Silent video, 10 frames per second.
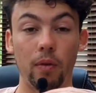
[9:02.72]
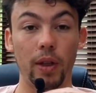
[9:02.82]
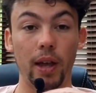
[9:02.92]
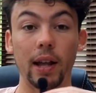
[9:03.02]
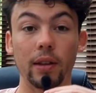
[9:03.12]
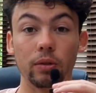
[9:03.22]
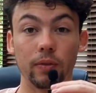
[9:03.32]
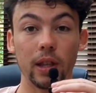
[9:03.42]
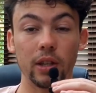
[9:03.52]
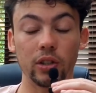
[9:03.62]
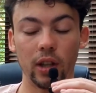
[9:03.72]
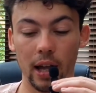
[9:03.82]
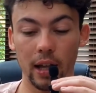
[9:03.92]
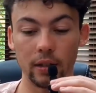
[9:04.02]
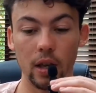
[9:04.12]
before the candle's finished,
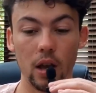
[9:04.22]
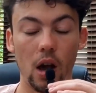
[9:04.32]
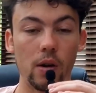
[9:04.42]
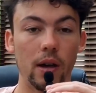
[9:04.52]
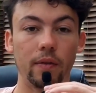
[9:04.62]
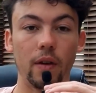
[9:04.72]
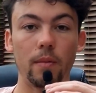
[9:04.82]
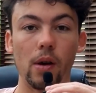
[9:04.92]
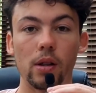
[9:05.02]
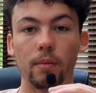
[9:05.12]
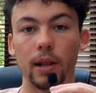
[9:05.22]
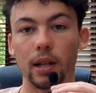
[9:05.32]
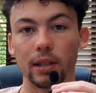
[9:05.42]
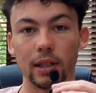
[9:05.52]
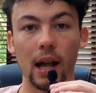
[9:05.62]
and I'll get FOMO and I'll be like,